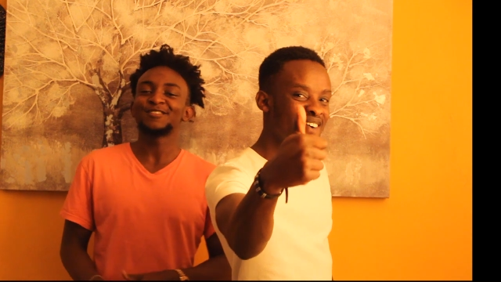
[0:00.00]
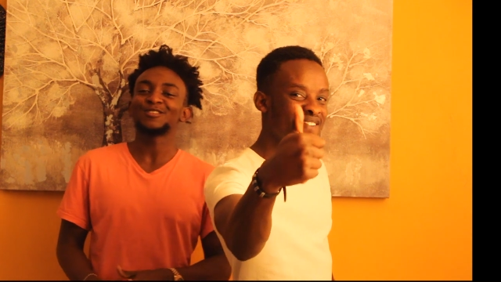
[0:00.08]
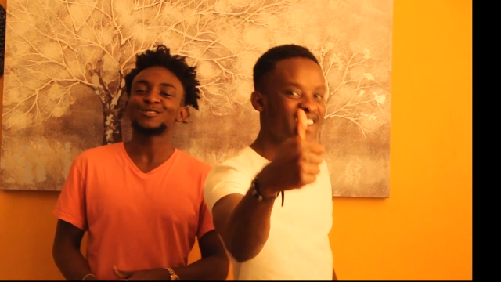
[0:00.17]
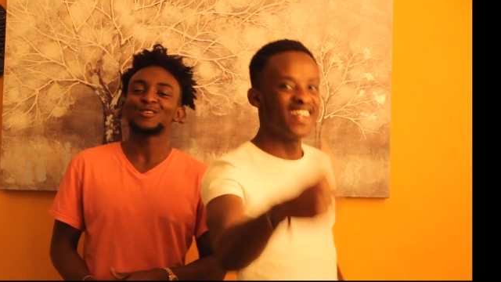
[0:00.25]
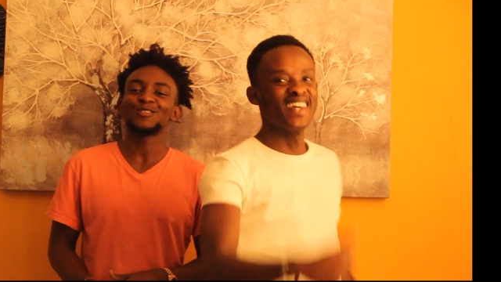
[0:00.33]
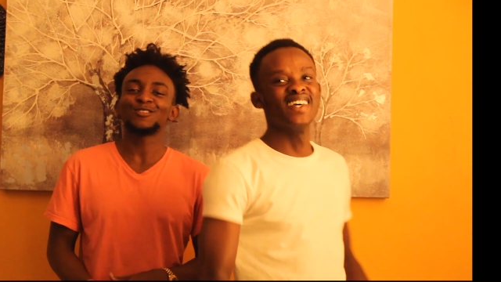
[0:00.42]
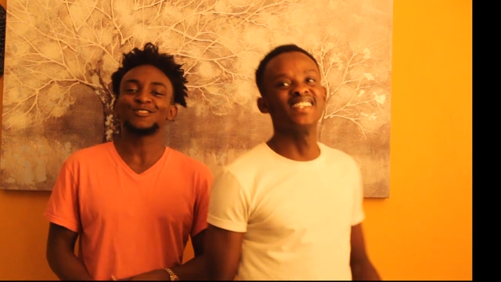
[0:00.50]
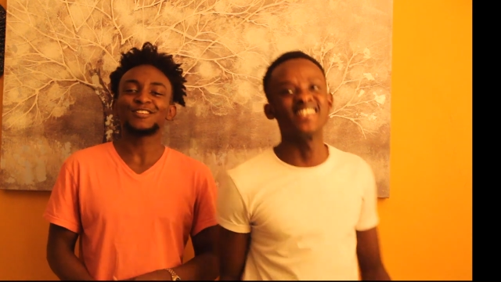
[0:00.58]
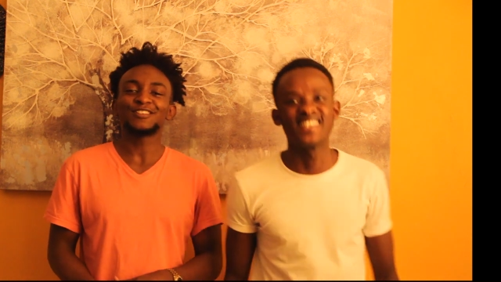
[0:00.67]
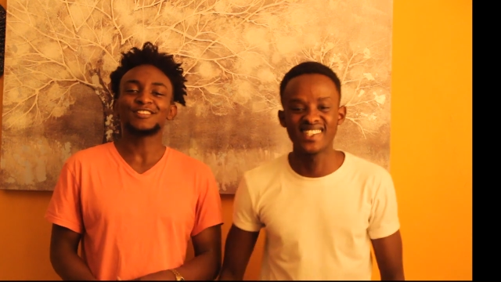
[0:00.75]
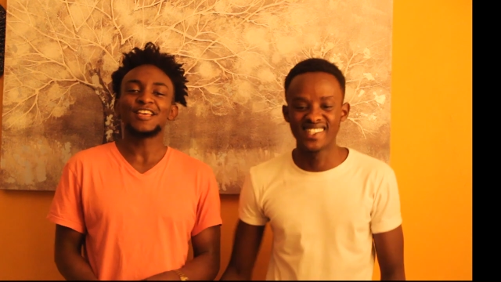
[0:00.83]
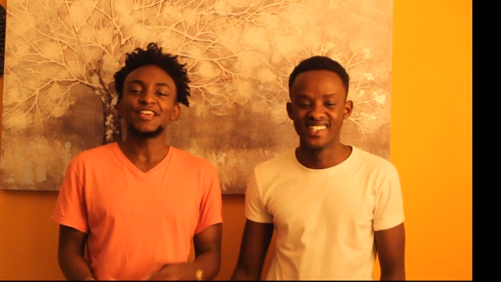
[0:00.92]
Speaker 1: of
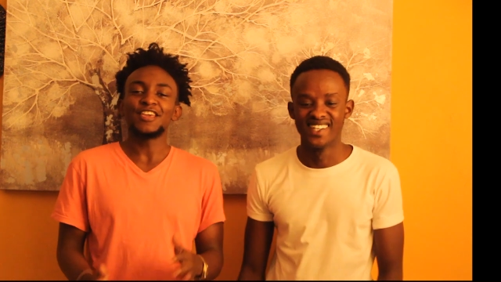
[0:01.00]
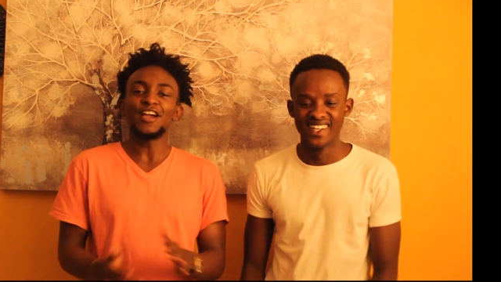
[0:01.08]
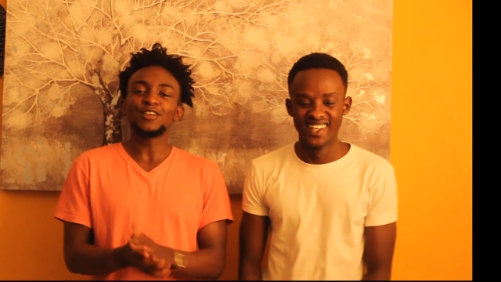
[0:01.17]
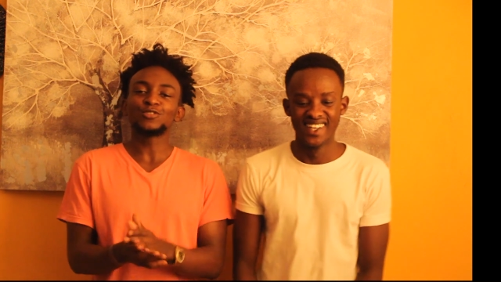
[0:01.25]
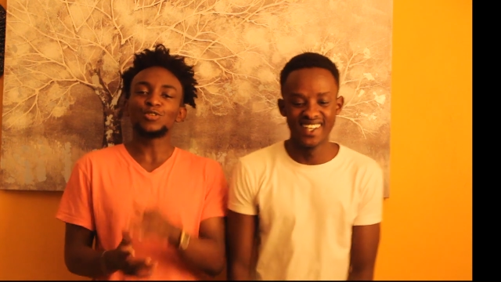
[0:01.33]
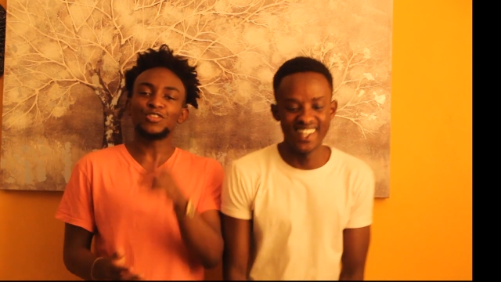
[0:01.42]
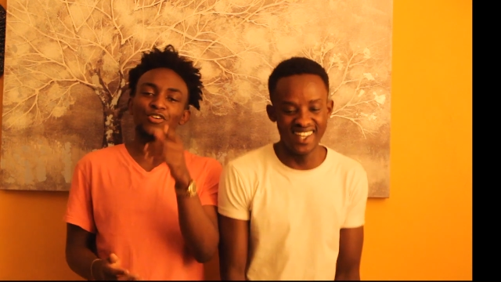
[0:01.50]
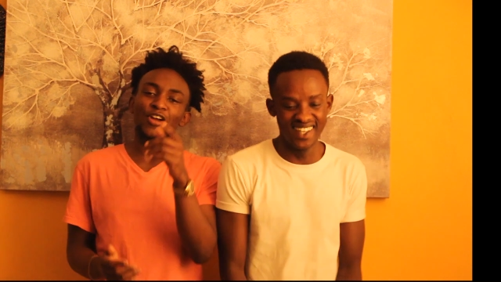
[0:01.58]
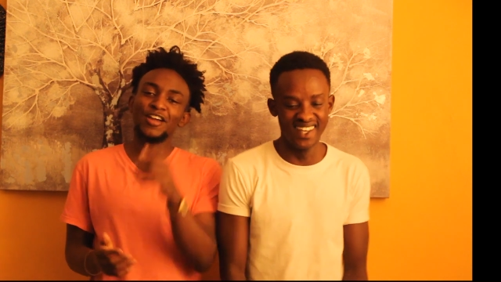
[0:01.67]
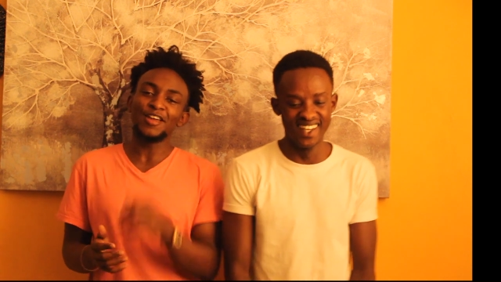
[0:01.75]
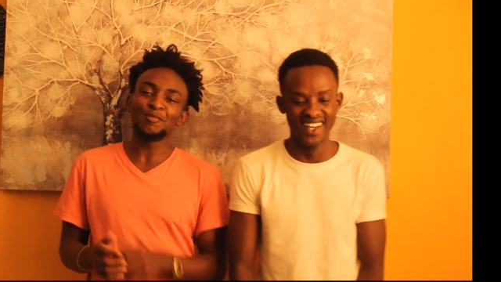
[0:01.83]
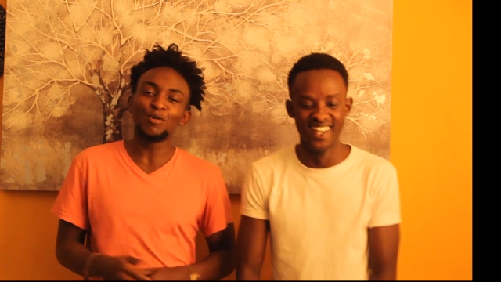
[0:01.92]
these. Yeah, so the
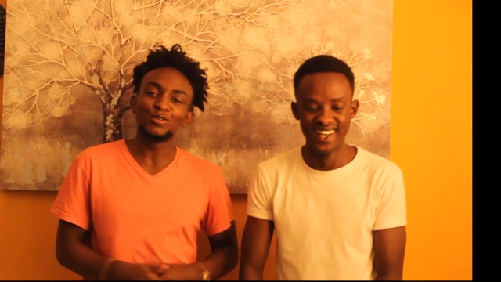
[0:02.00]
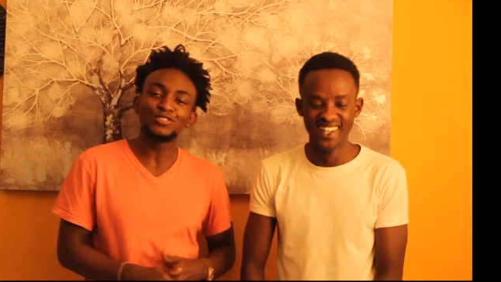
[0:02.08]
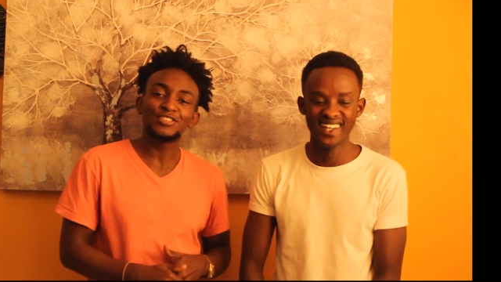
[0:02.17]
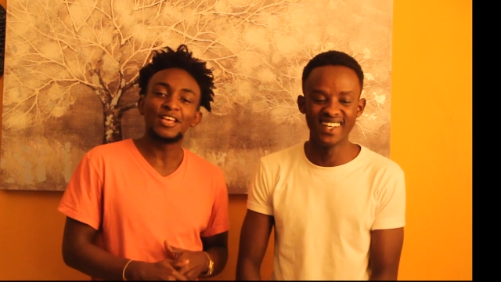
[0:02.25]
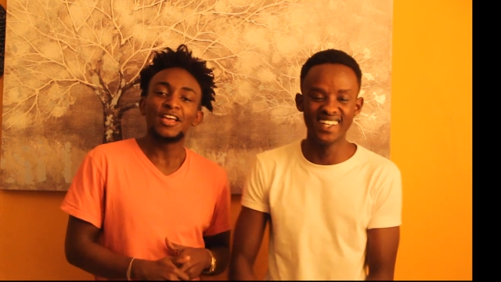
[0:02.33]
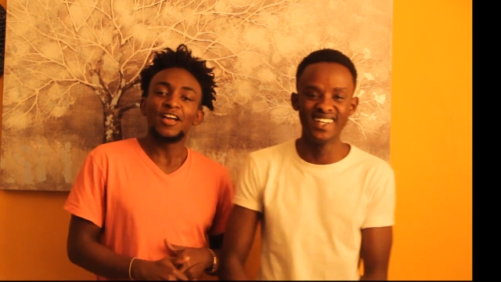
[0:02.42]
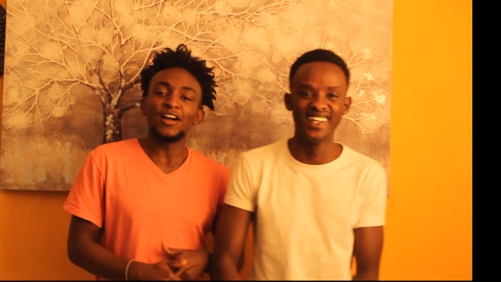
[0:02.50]
rugged boots.